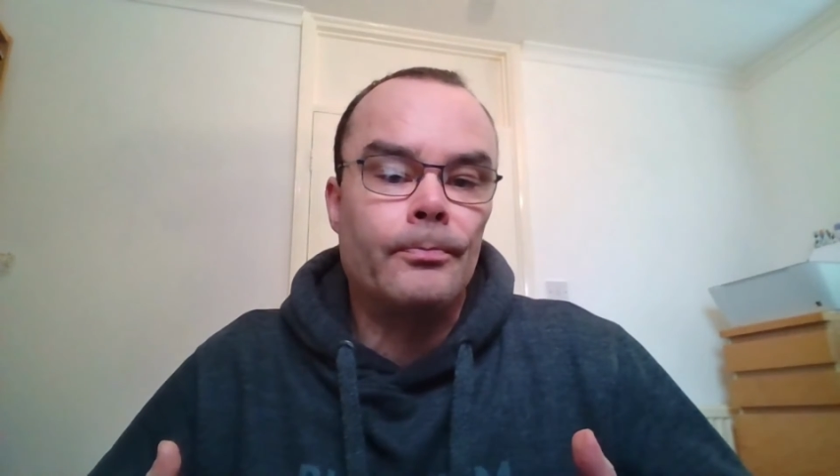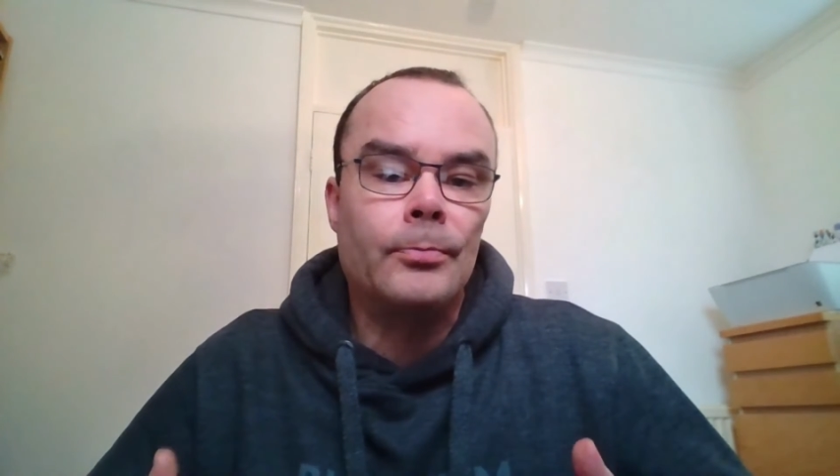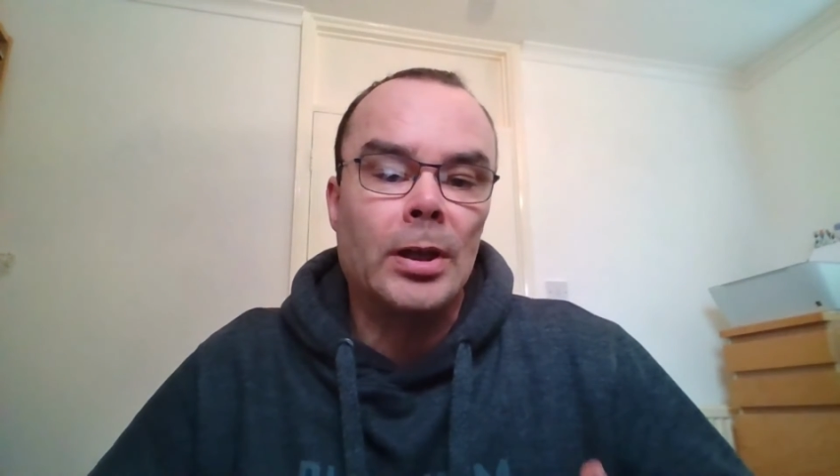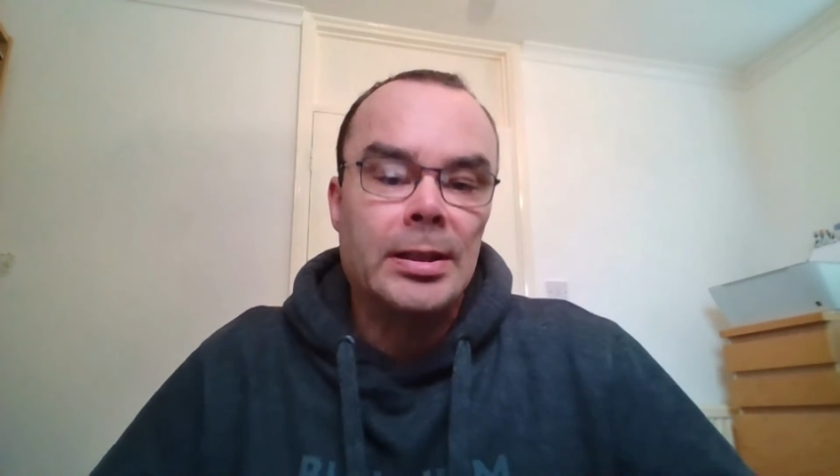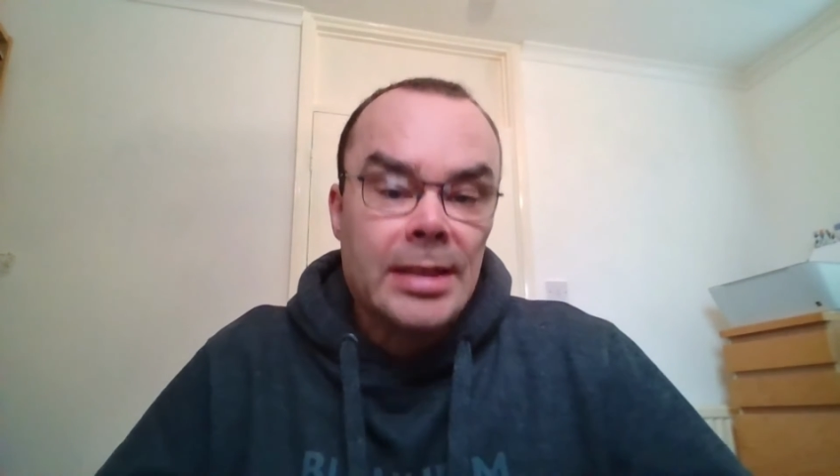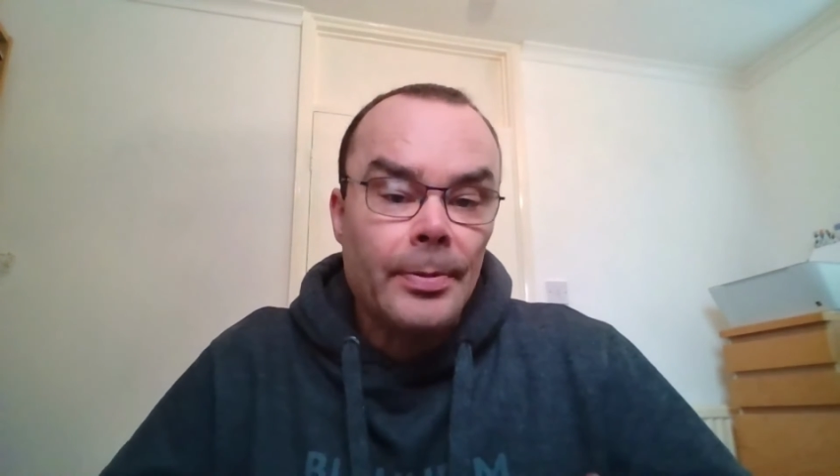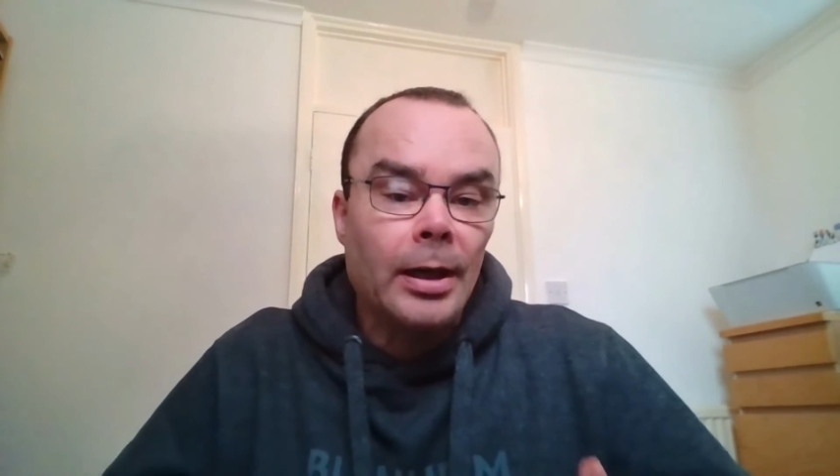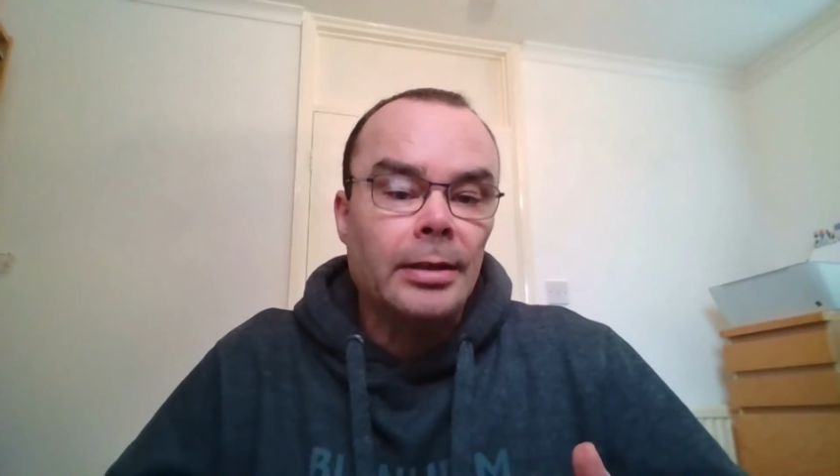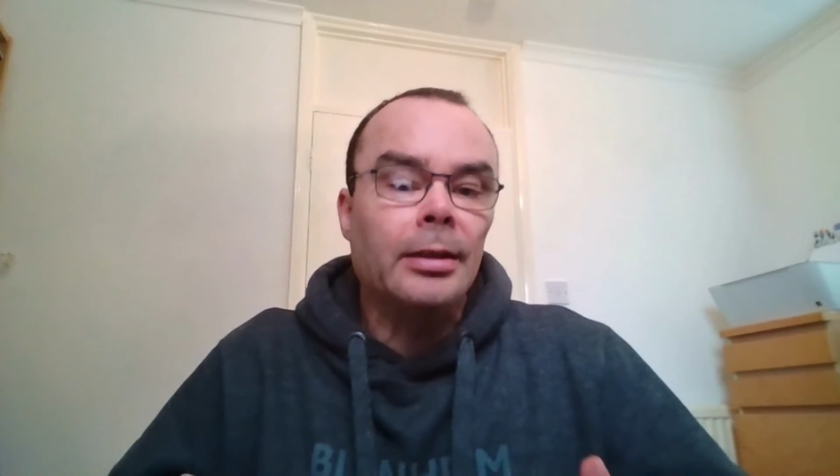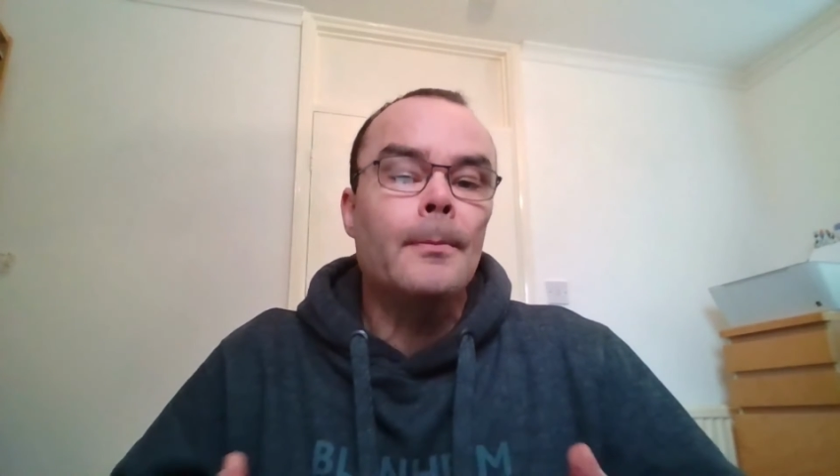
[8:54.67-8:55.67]
IT
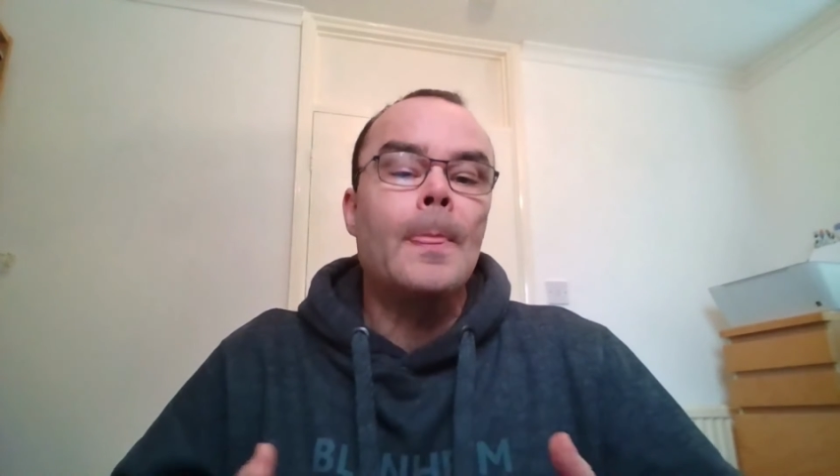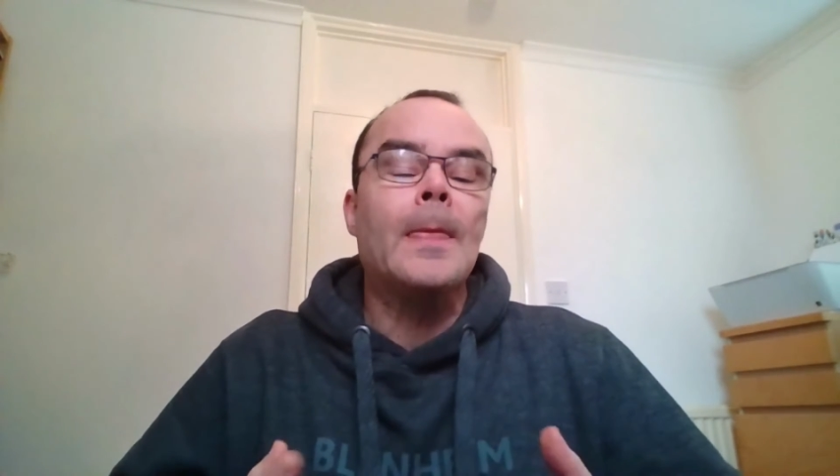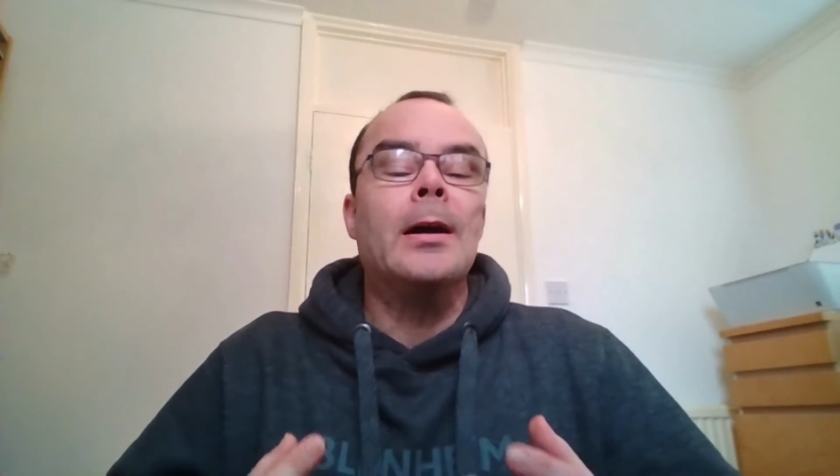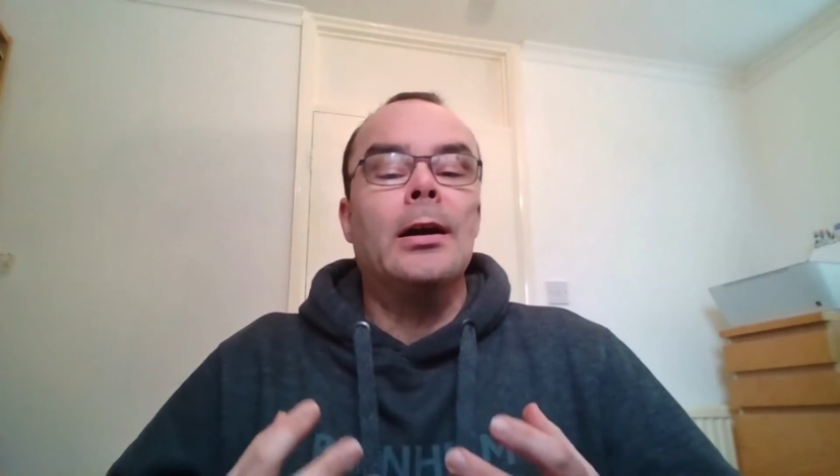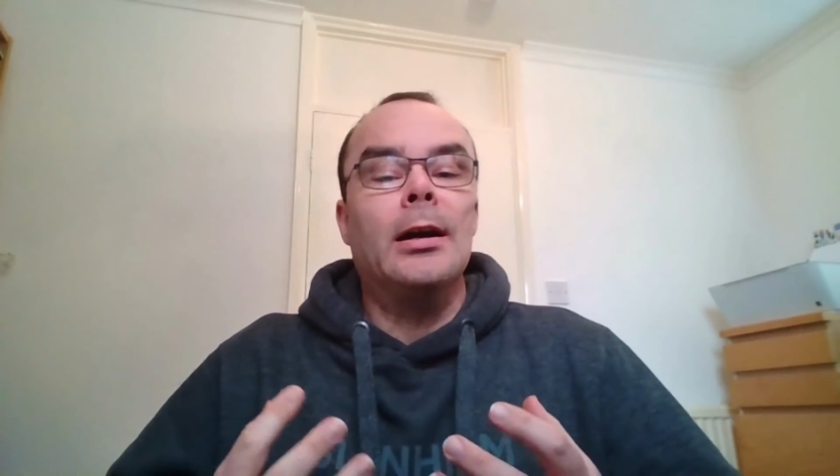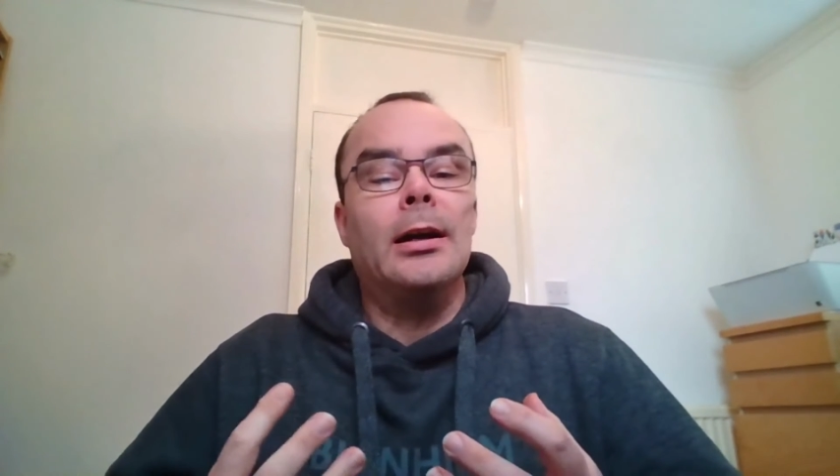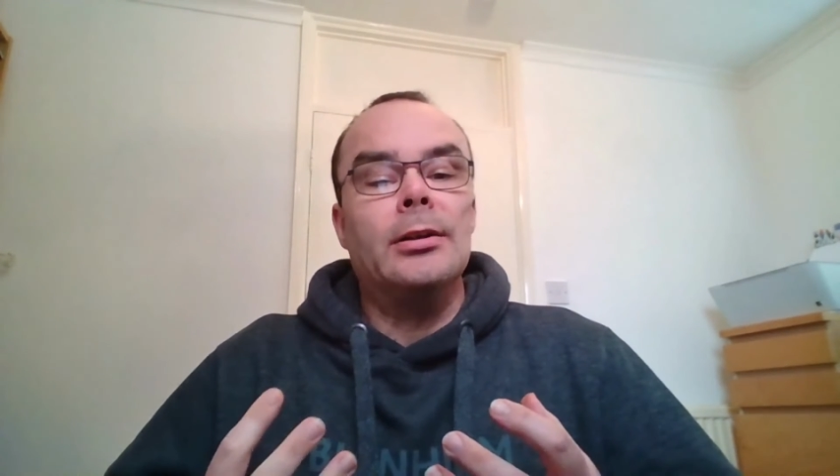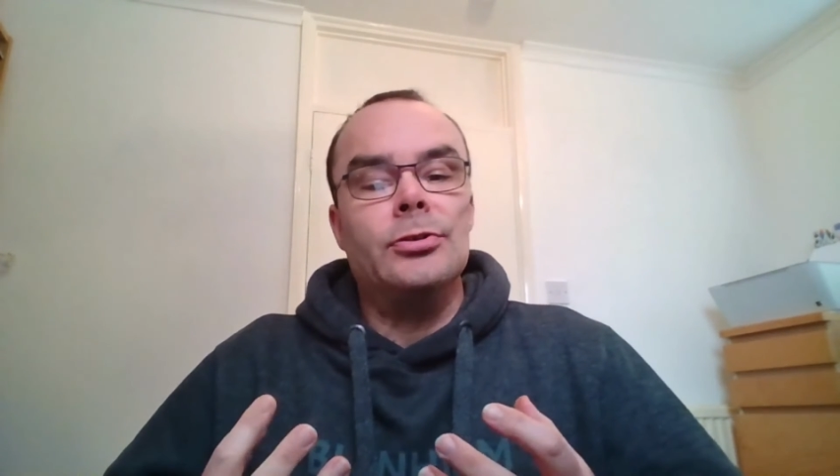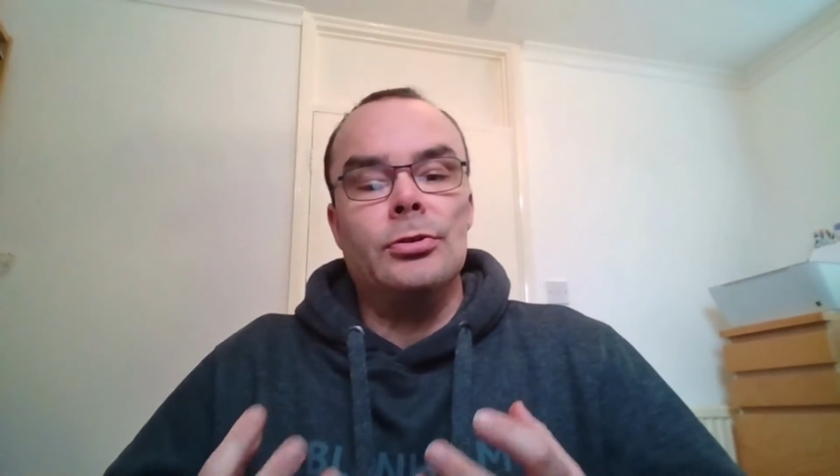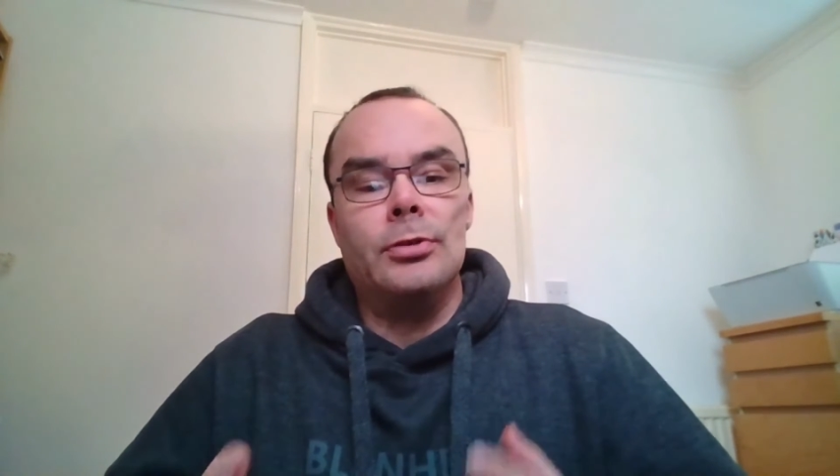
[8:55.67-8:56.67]
partner.
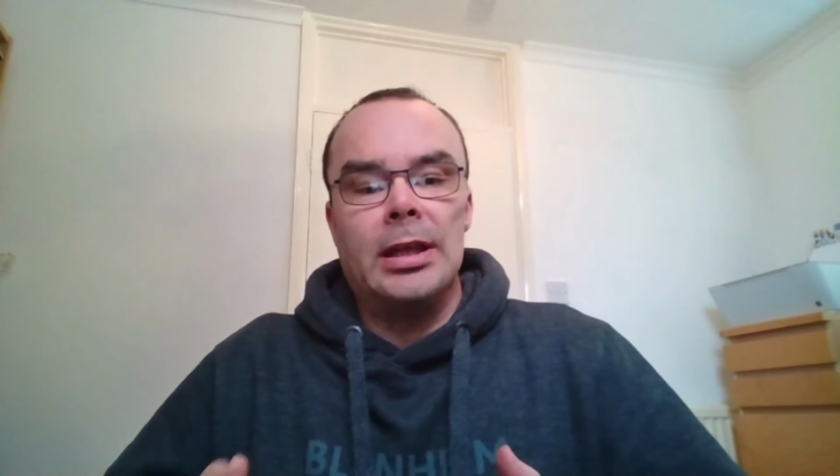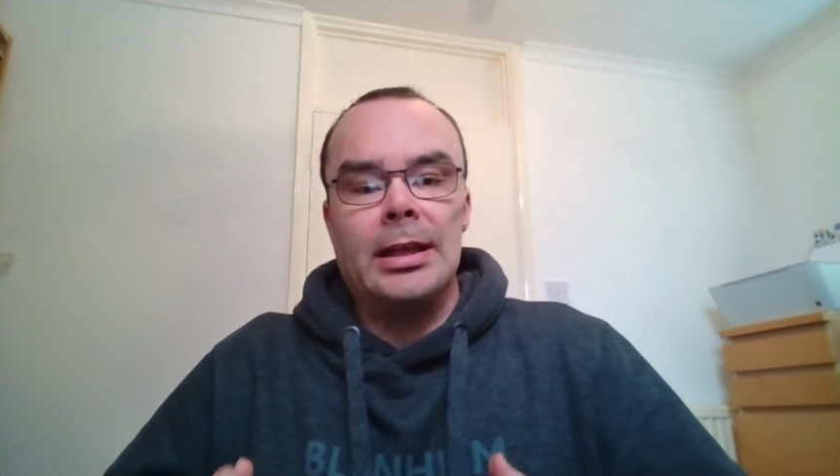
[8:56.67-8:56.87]
You can